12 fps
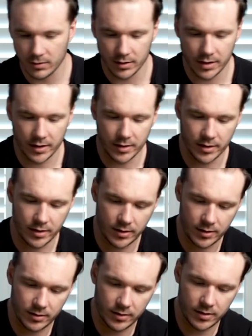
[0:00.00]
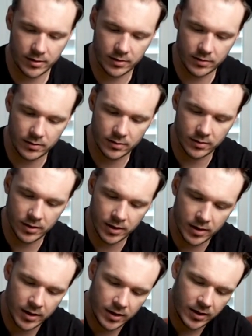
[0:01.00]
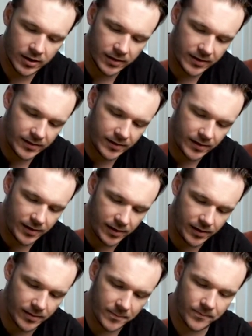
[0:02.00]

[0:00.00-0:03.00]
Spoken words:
and let's see.